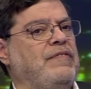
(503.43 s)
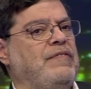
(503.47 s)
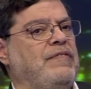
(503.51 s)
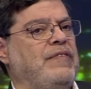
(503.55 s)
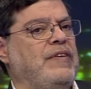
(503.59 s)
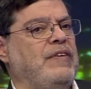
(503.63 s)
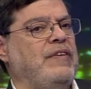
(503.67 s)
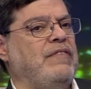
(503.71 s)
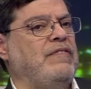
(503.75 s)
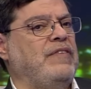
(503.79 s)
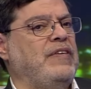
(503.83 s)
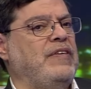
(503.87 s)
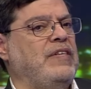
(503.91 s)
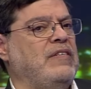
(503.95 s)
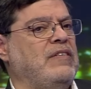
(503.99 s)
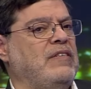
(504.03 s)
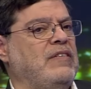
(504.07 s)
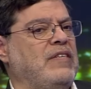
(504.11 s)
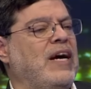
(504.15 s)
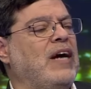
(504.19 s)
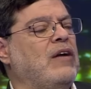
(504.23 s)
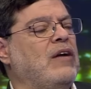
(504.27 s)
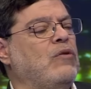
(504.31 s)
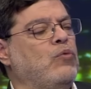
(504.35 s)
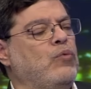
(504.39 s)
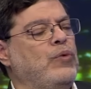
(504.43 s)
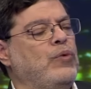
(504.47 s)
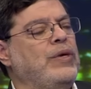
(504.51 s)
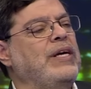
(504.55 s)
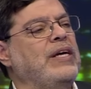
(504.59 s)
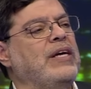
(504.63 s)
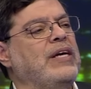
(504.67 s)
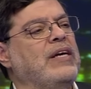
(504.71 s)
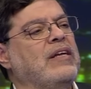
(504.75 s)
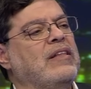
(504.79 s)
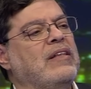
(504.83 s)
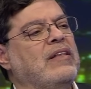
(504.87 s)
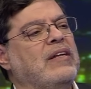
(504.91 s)
if he's that
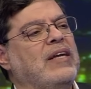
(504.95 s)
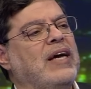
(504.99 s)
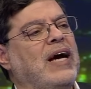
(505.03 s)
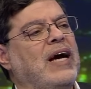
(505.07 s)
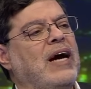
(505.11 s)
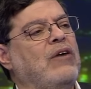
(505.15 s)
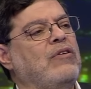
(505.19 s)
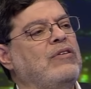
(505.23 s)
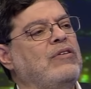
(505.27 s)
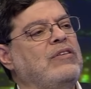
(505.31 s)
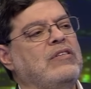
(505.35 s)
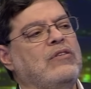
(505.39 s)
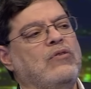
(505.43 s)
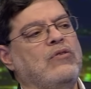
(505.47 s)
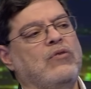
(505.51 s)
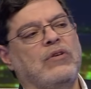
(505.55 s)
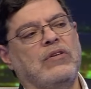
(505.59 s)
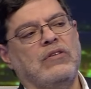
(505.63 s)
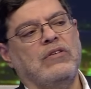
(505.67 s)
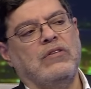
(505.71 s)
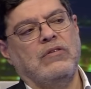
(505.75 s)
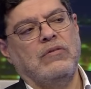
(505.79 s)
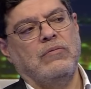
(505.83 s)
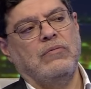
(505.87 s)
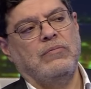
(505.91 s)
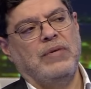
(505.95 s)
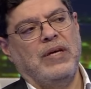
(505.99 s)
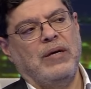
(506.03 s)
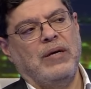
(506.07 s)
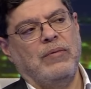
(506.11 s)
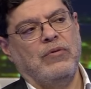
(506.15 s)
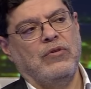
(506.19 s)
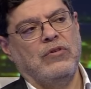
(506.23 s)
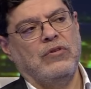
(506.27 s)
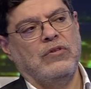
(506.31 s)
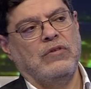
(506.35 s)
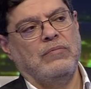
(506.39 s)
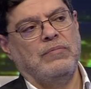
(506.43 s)
weak, then how is he going to be
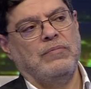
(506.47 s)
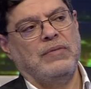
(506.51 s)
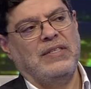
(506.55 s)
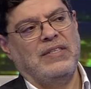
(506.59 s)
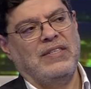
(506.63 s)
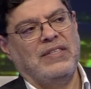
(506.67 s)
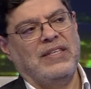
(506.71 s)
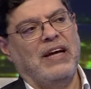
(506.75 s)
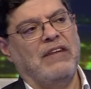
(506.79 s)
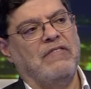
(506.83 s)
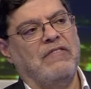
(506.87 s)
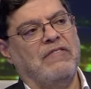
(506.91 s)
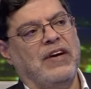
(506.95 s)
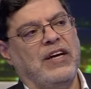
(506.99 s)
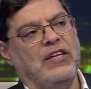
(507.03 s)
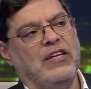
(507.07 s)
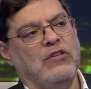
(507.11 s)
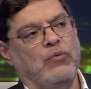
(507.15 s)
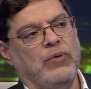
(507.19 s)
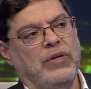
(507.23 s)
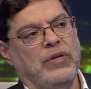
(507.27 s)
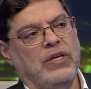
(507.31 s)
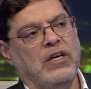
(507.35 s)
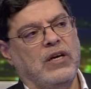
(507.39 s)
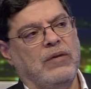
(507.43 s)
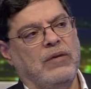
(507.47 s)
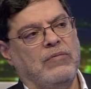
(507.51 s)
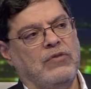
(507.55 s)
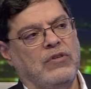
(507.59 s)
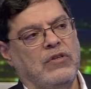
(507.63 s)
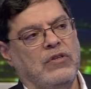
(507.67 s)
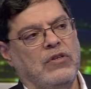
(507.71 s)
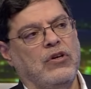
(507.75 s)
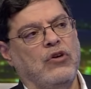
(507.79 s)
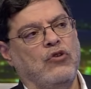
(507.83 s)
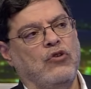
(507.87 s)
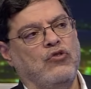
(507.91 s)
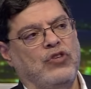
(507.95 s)
able to be steadfast when it comes to
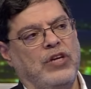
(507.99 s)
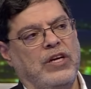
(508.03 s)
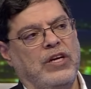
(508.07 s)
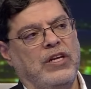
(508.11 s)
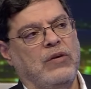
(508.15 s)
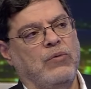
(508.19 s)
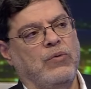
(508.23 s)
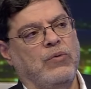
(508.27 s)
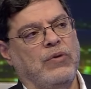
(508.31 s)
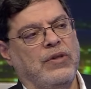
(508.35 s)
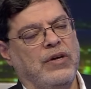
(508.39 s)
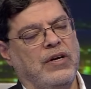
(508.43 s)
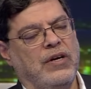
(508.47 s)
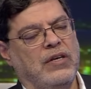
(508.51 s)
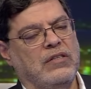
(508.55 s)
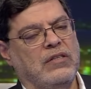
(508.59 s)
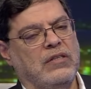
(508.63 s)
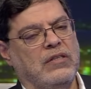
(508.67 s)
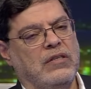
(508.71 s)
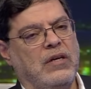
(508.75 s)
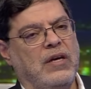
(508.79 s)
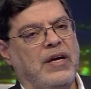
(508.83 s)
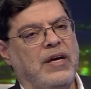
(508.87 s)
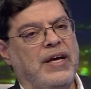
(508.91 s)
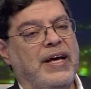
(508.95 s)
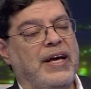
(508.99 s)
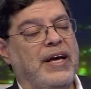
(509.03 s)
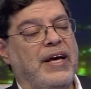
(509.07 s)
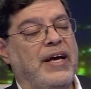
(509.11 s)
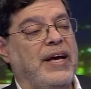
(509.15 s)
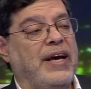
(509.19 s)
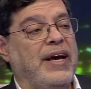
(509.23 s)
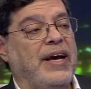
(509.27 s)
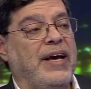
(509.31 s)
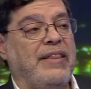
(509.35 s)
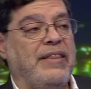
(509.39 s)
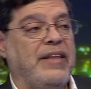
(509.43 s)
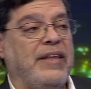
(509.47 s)
negotiating with us?
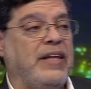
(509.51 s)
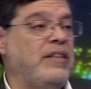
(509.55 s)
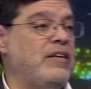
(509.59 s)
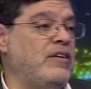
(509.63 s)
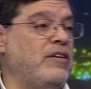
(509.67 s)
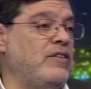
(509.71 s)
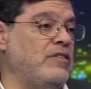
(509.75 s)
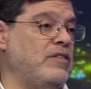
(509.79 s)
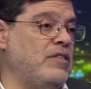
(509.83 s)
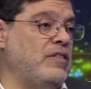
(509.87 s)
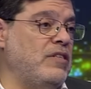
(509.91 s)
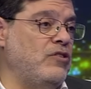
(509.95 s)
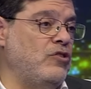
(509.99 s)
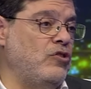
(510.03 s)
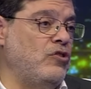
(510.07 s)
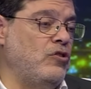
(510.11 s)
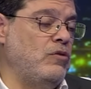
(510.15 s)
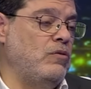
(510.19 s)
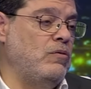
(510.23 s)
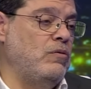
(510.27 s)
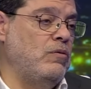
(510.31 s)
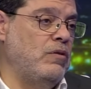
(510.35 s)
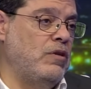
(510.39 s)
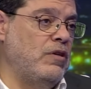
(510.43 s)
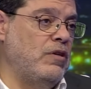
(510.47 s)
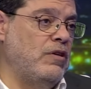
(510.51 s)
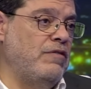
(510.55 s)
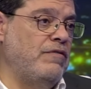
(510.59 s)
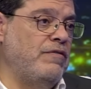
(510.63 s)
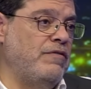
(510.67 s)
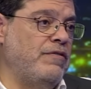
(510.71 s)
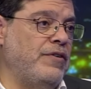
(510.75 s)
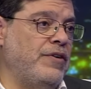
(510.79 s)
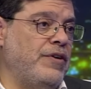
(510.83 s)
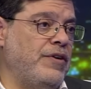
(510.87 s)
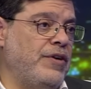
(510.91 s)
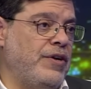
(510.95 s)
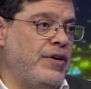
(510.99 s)
And then there's the issue of
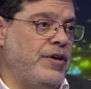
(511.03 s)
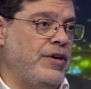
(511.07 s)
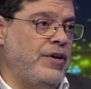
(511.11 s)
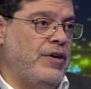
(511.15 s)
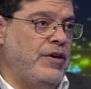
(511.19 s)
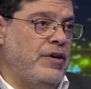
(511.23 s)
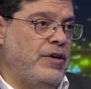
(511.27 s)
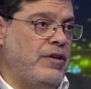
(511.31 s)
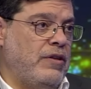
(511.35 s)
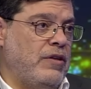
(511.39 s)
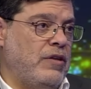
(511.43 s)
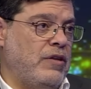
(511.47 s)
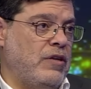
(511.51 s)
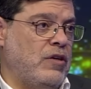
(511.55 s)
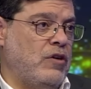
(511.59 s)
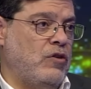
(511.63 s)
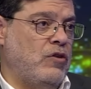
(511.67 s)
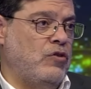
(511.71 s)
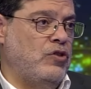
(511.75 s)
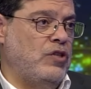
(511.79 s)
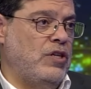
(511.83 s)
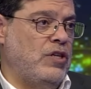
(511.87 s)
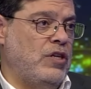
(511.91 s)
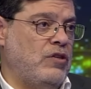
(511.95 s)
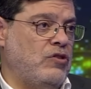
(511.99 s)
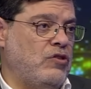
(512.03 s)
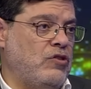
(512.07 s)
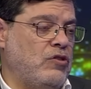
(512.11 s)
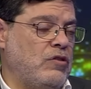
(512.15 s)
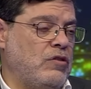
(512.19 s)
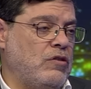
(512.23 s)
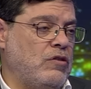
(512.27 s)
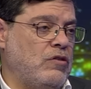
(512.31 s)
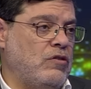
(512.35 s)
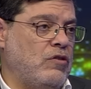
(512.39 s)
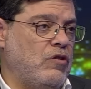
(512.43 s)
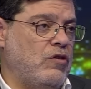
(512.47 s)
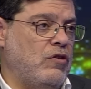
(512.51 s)
the
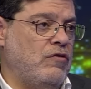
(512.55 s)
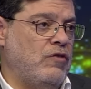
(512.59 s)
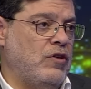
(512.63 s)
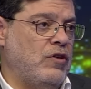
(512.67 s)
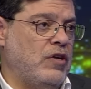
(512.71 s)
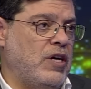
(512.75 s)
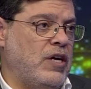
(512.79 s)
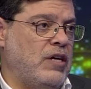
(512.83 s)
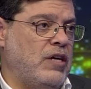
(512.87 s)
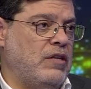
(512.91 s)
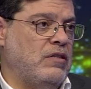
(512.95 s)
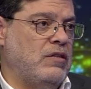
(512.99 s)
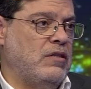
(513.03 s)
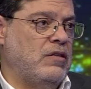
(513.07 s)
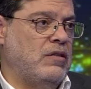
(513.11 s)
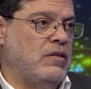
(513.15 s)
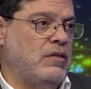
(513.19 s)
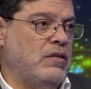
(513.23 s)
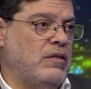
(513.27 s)
negotiations over Gaza.